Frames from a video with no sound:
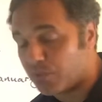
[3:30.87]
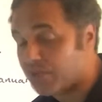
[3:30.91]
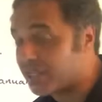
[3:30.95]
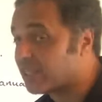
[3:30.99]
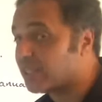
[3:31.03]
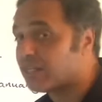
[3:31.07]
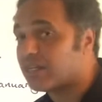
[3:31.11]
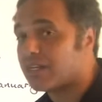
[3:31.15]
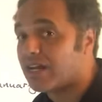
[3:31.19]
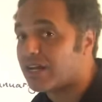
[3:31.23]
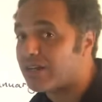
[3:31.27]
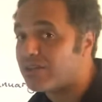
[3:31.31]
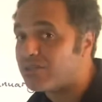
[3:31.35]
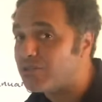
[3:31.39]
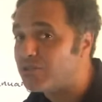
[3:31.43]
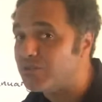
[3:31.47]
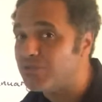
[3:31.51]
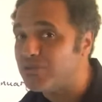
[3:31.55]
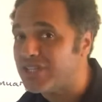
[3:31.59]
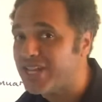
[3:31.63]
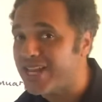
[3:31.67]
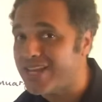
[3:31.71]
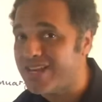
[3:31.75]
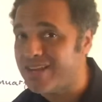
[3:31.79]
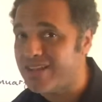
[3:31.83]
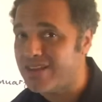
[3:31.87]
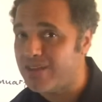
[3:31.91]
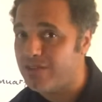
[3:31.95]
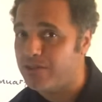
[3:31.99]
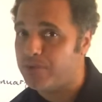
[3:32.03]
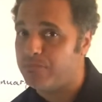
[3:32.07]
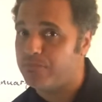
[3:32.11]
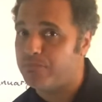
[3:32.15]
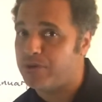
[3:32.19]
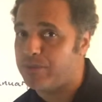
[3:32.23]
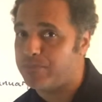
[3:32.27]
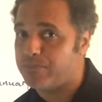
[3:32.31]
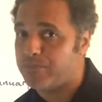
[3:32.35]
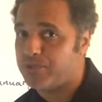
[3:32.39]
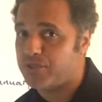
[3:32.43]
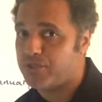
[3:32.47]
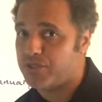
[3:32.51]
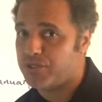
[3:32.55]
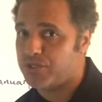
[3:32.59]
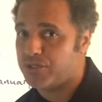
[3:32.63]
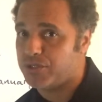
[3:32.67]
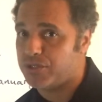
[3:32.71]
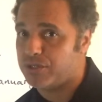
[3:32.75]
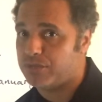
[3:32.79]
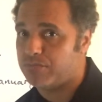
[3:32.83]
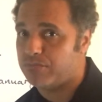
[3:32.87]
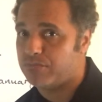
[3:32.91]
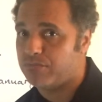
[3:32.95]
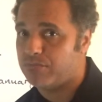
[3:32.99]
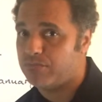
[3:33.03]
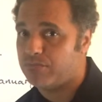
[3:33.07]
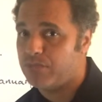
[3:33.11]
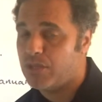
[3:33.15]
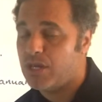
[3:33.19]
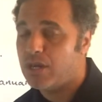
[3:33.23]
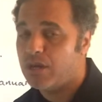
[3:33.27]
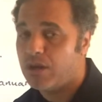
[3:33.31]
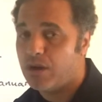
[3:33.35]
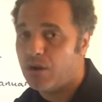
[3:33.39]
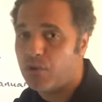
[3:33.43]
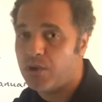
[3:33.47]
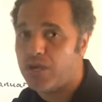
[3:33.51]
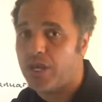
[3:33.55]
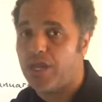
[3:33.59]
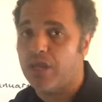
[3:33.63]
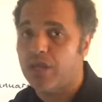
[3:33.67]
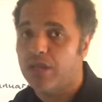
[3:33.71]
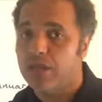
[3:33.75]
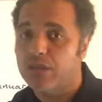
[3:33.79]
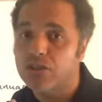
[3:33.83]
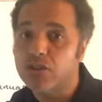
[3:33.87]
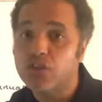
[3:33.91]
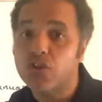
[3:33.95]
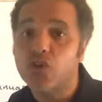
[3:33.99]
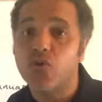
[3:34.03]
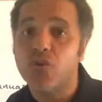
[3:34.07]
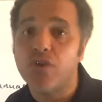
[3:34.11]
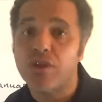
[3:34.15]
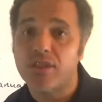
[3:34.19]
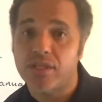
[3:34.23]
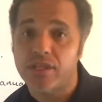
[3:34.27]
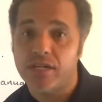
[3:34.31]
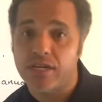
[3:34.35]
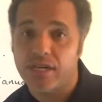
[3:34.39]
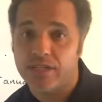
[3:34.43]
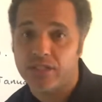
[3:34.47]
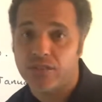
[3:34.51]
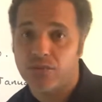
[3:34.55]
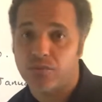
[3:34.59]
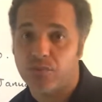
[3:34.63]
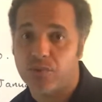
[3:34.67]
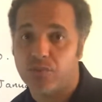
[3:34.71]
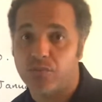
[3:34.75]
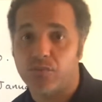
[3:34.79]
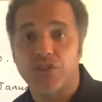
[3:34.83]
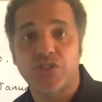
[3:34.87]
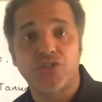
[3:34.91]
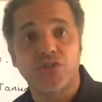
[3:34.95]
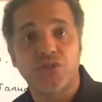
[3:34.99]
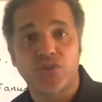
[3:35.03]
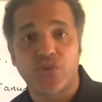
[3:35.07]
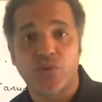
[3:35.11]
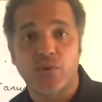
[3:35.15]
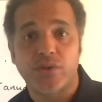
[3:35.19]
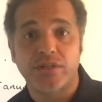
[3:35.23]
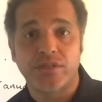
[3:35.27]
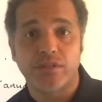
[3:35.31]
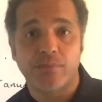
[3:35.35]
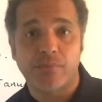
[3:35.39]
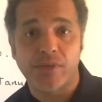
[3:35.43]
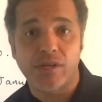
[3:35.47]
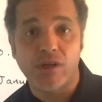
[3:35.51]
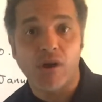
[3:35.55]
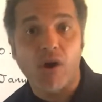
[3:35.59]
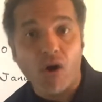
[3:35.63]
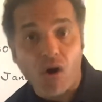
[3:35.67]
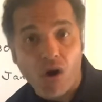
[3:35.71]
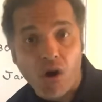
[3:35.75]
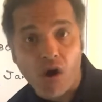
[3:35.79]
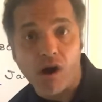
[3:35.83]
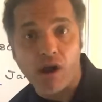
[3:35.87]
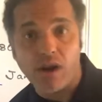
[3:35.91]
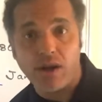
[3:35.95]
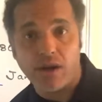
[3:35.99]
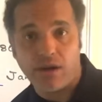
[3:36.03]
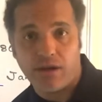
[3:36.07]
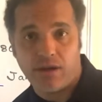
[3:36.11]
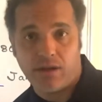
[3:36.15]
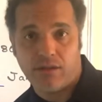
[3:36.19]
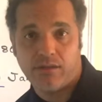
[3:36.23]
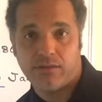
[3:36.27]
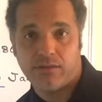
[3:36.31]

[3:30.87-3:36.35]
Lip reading: We cannot use any other preposition. Okay, let's go to the next one, which is going to be on.